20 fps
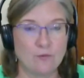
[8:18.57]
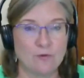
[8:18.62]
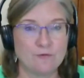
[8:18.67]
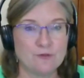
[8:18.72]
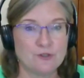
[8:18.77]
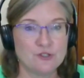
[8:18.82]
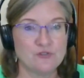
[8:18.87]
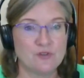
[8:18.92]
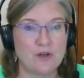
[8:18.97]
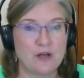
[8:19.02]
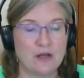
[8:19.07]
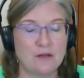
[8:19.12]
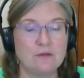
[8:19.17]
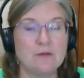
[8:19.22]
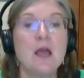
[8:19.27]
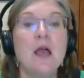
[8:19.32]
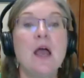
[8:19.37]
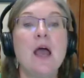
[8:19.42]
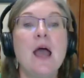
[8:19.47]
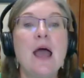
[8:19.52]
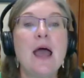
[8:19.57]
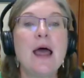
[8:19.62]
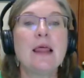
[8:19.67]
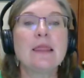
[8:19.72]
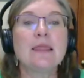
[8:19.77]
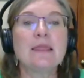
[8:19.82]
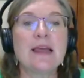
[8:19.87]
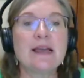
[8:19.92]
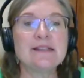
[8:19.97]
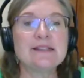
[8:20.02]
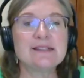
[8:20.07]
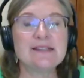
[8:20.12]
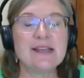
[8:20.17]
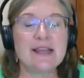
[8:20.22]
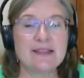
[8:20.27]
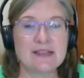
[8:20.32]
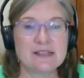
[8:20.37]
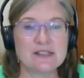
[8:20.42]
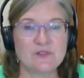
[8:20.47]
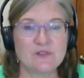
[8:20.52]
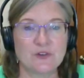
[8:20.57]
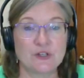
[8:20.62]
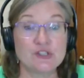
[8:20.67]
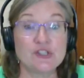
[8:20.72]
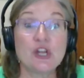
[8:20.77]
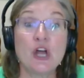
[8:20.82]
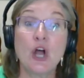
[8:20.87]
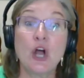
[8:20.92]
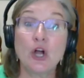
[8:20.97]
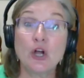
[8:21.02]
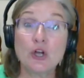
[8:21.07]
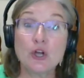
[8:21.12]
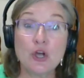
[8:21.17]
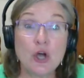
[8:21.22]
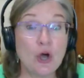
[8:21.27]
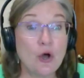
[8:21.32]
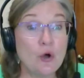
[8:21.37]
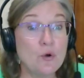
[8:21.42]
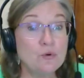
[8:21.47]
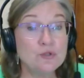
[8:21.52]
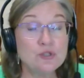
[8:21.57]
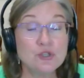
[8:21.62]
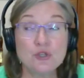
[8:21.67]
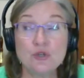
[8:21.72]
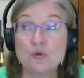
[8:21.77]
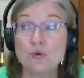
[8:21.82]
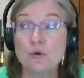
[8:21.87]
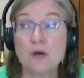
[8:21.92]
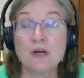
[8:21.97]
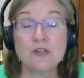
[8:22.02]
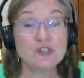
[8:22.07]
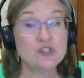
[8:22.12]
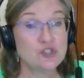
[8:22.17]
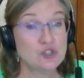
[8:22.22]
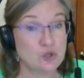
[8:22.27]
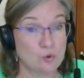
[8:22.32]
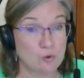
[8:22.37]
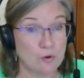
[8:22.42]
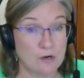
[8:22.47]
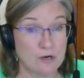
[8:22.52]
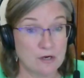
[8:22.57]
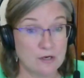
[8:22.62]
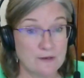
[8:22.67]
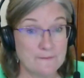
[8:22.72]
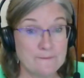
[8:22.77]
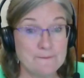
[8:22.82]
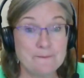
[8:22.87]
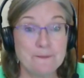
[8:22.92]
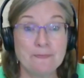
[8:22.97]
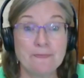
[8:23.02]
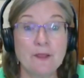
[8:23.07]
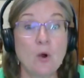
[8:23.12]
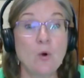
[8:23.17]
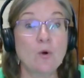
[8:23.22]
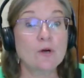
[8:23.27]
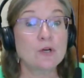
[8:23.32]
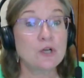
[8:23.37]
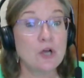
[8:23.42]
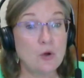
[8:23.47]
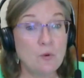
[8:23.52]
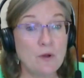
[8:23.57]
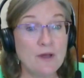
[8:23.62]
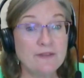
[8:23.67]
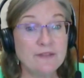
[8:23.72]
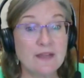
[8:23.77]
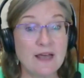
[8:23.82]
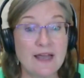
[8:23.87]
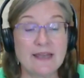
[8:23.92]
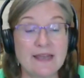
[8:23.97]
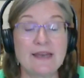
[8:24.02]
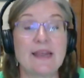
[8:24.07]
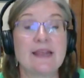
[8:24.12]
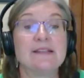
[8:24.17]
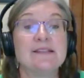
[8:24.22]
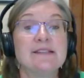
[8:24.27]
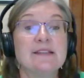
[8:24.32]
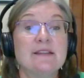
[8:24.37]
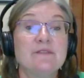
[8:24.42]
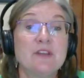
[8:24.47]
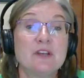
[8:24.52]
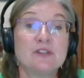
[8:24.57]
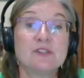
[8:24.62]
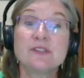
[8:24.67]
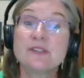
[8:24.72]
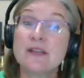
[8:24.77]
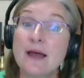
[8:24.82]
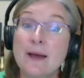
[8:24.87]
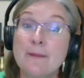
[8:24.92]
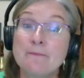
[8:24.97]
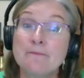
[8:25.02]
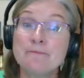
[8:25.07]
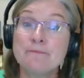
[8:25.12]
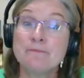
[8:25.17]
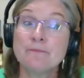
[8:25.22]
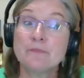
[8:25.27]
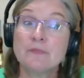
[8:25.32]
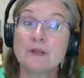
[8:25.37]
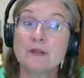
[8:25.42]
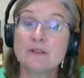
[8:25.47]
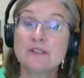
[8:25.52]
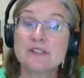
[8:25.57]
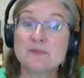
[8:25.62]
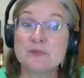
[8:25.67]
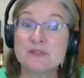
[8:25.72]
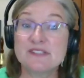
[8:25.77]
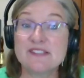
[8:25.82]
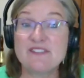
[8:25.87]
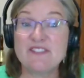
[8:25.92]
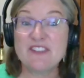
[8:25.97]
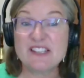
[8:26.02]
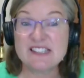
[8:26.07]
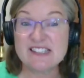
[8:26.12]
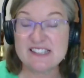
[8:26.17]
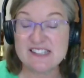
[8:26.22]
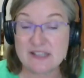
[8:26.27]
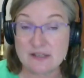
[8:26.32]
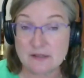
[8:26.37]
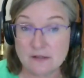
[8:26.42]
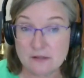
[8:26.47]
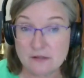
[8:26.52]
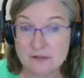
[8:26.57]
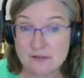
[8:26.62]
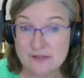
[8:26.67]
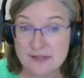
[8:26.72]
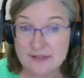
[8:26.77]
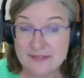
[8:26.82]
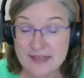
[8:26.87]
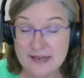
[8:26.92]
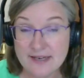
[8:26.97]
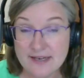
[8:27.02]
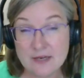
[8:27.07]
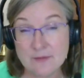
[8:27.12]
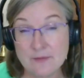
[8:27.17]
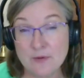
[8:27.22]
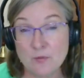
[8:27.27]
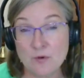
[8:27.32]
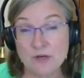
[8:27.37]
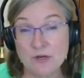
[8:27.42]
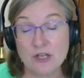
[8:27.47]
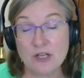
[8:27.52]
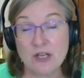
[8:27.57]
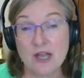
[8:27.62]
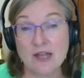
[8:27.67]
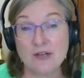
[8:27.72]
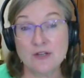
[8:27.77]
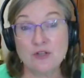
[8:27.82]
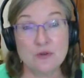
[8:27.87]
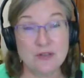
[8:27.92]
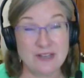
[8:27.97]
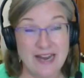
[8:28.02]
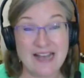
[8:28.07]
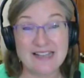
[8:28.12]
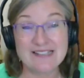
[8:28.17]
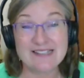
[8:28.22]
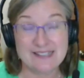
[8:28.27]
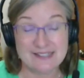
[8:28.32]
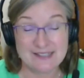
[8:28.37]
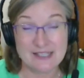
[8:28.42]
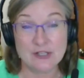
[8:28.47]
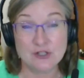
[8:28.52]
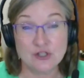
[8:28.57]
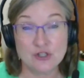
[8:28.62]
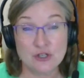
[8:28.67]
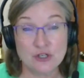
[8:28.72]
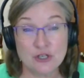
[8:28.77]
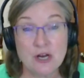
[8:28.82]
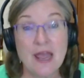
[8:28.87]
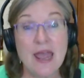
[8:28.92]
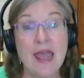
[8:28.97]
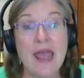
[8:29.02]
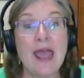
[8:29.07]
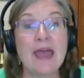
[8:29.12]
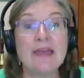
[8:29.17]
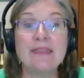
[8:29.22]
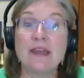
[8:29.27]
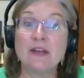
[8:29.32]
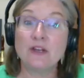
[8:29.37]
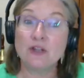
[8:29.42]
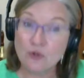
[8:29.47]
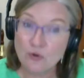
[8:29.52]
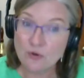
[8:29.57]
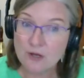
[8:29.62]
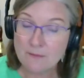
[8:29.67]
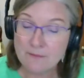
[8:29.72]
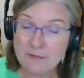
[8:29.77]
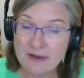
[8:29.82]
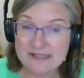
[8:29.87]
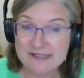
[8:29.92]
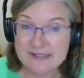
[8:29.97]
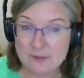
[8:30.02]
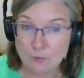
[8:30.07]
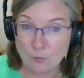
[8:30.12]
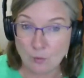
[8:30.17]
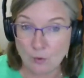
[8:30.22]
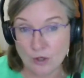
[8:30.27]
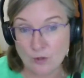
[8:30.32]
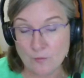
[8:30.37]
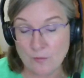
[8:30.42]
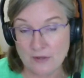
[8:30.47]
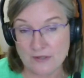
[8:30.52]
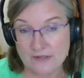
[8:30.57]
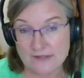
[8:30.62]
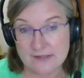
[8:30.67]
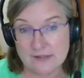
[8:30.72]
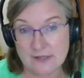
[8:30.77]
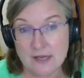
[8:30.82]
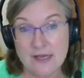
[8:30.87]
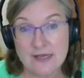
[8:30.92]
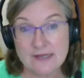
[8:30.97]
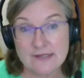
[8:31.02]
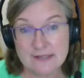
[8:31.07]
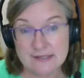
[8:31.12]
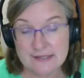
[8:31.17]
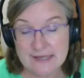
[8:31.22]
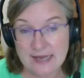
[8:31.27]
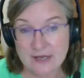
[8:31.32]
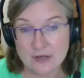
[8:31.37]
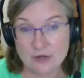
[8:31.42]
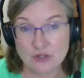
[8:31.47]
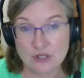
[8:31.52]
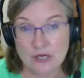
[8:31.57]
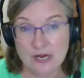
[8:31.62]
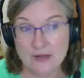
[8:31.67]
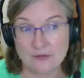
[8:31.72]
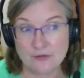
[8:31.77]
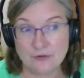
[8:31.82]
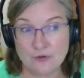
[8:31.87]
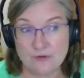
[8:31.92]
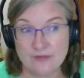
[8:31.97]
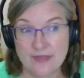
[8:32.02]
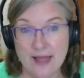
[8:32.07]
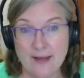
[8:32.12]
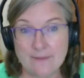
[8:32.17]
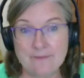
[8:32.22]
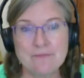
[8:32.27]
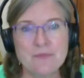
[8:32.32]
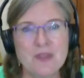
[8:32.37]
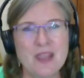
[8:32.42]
first of all, let's say this first. Go to a store or go online and see if there's some specific skills that they need to be working on. You could ask the teacher, and then you can buy some workbooks to take your child through that.